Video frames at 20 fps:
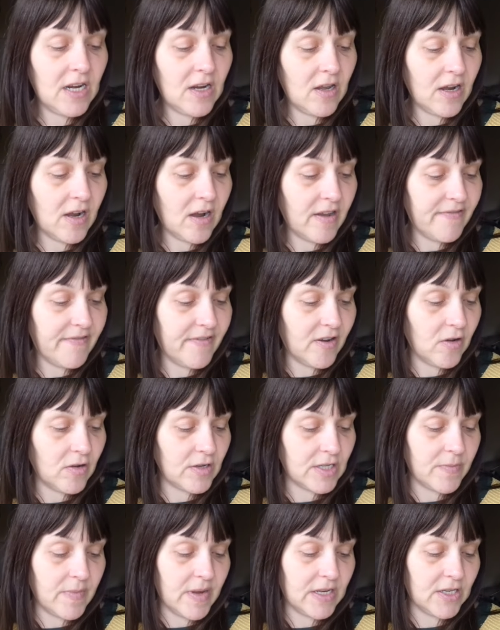like I
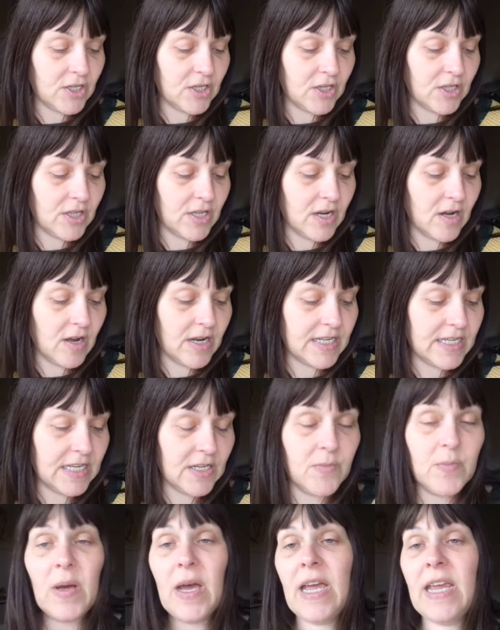forgot to mention that I
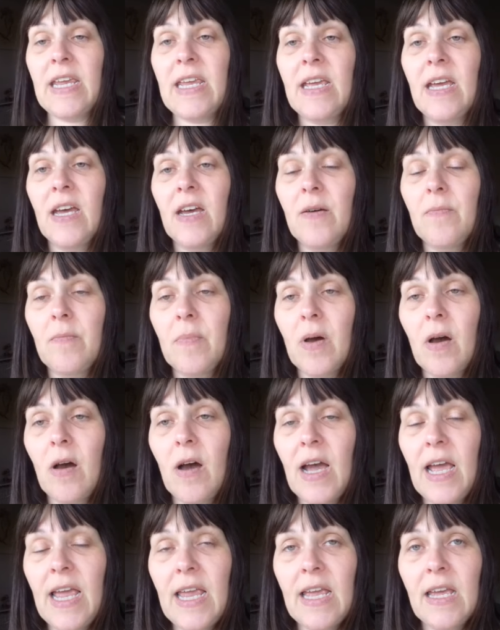did pay
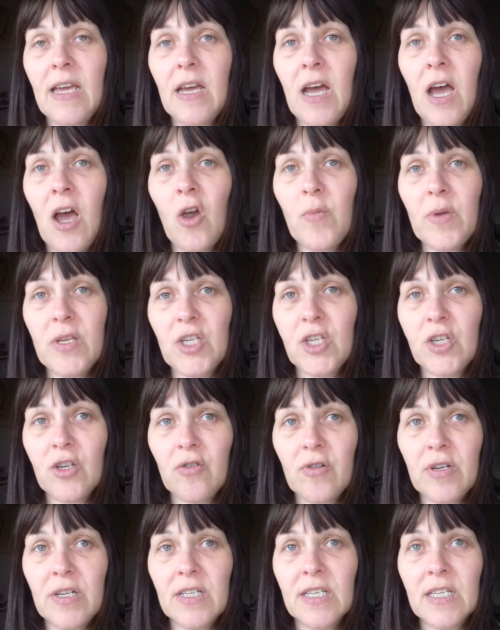my home
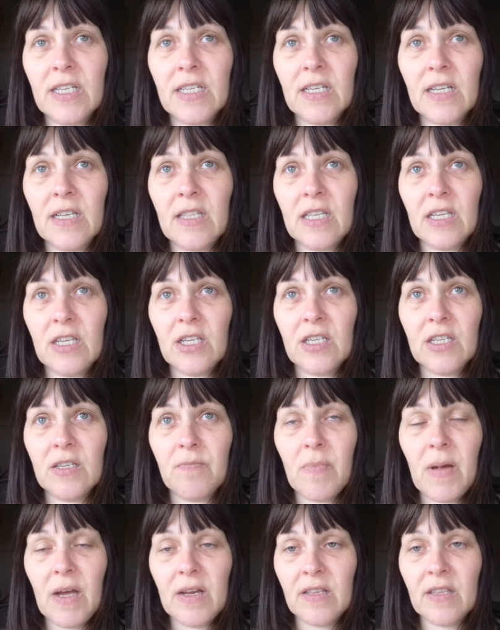insurance this
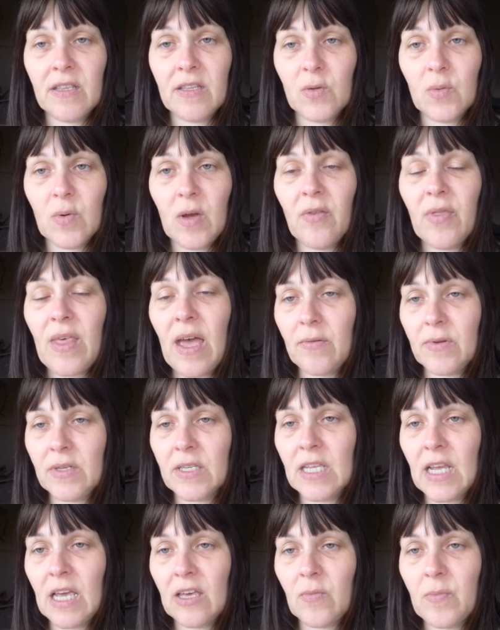month as well. That was
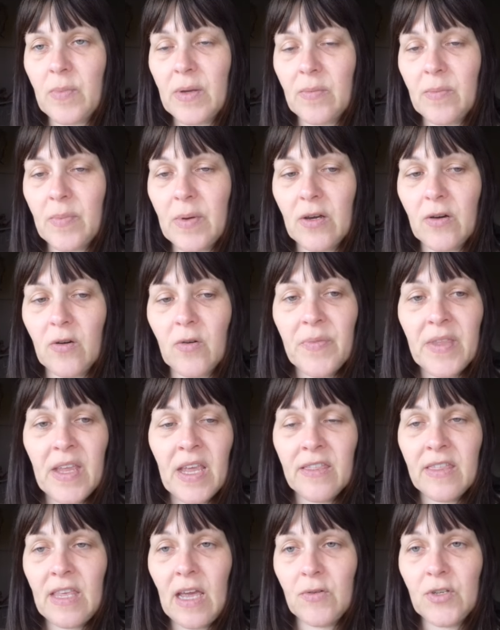the other big bill.
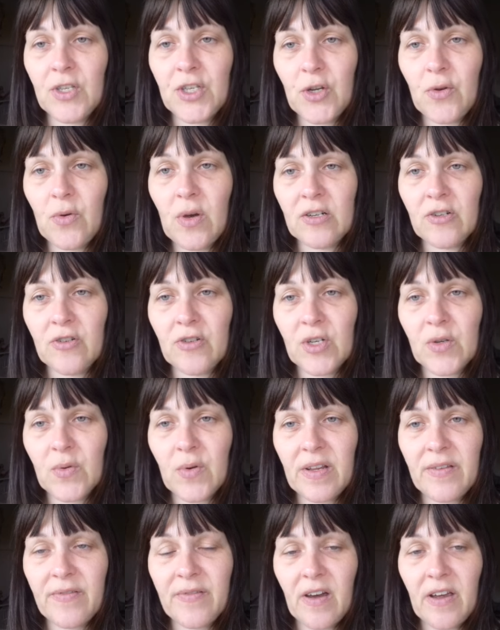That was
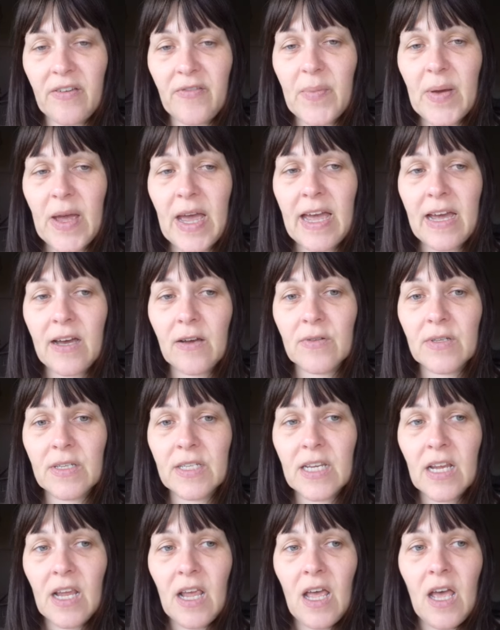
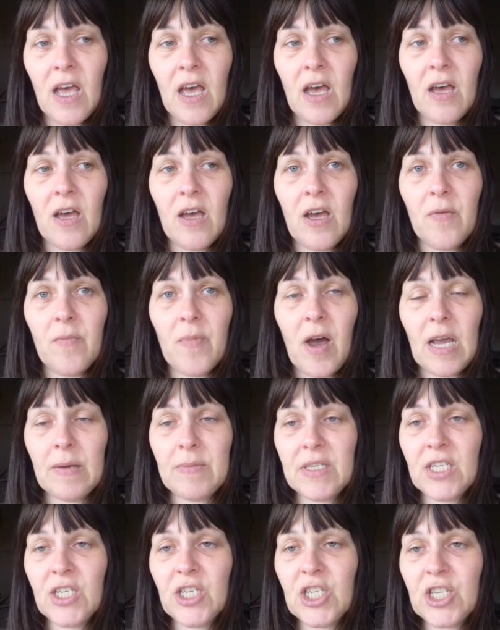£225. Um, I'm
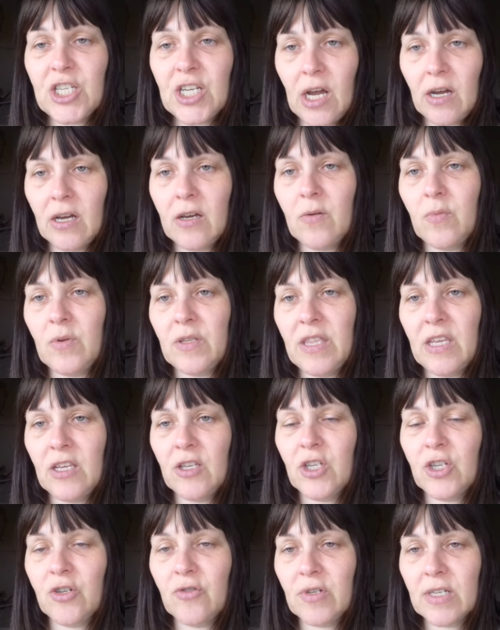stuck with the
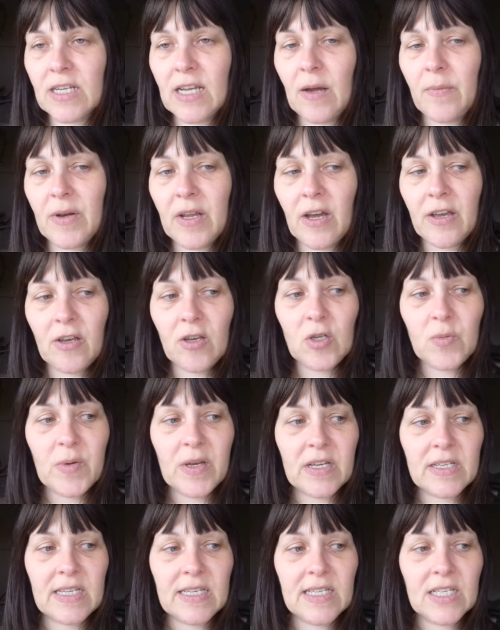insurance company I use
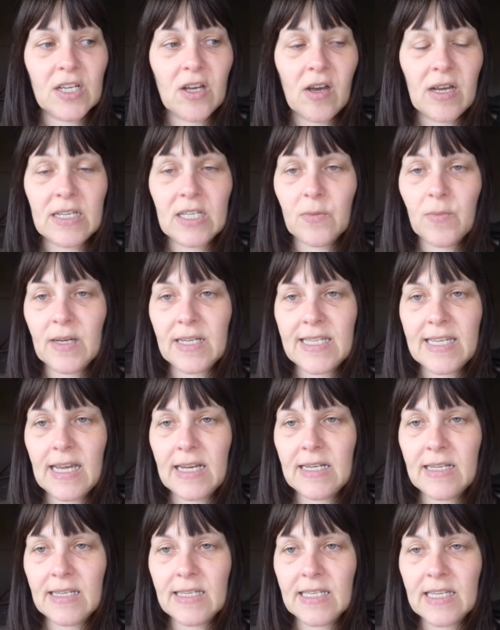because it's tied to my
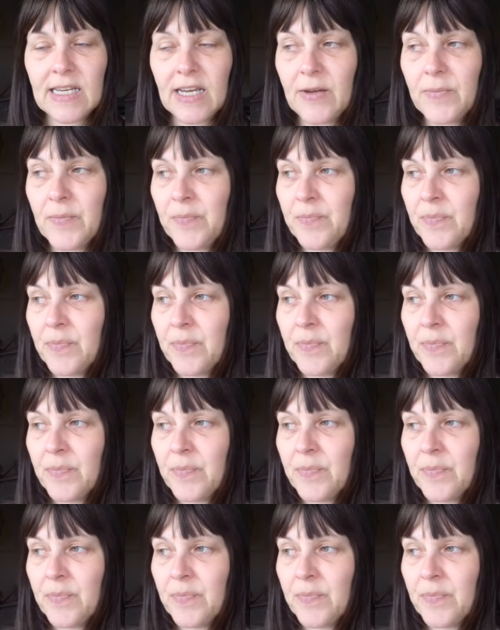tenancy